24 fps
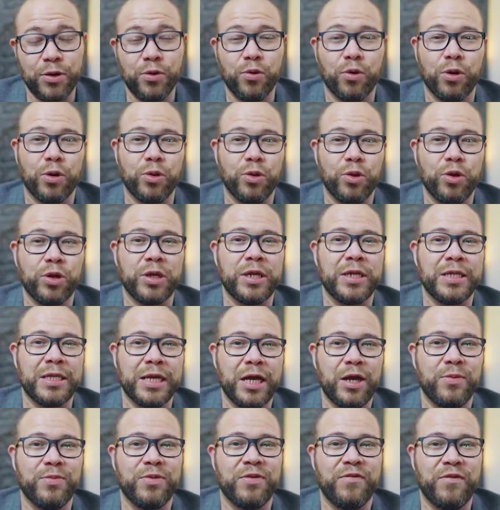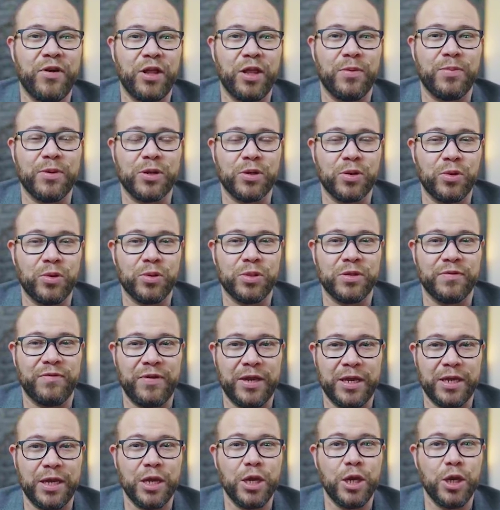who are looking to help develop and
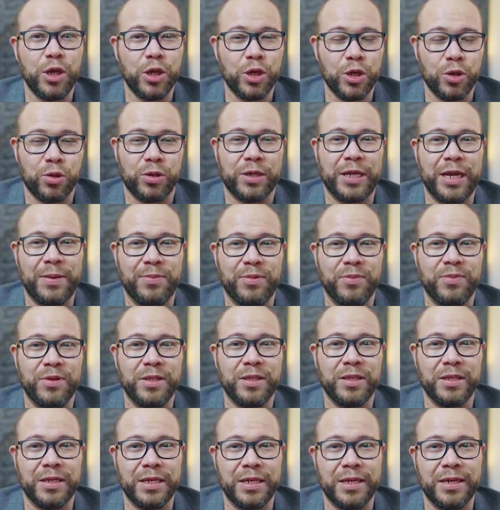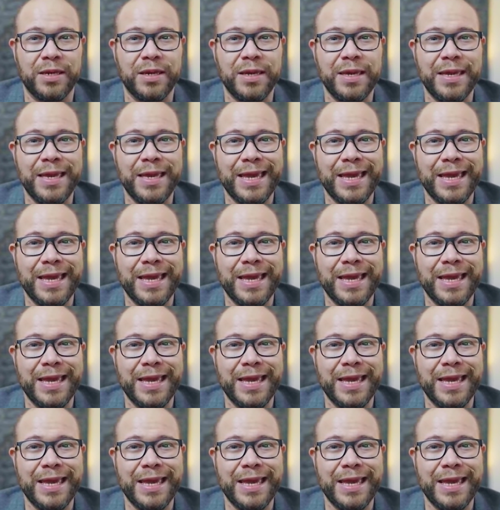cultivate your capability.